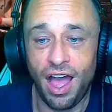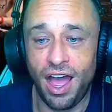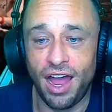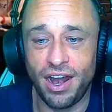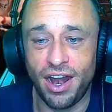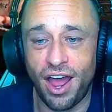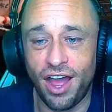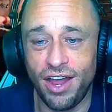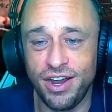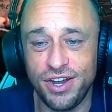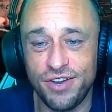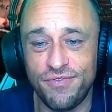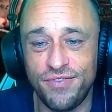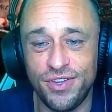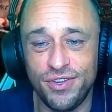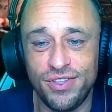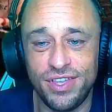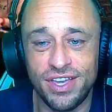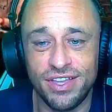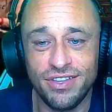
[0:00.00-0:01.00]
an
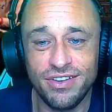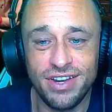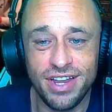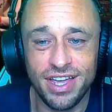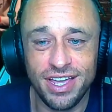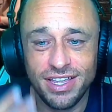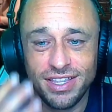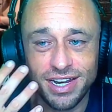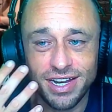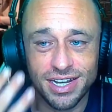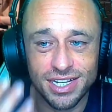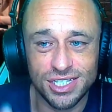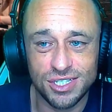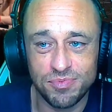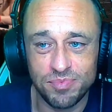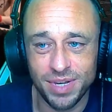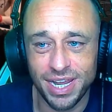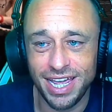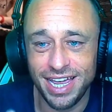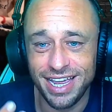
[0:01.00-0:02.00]
interview the other day that
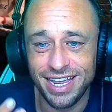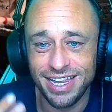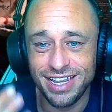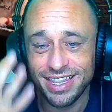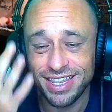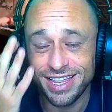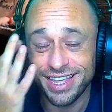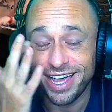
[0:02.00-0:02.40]
explained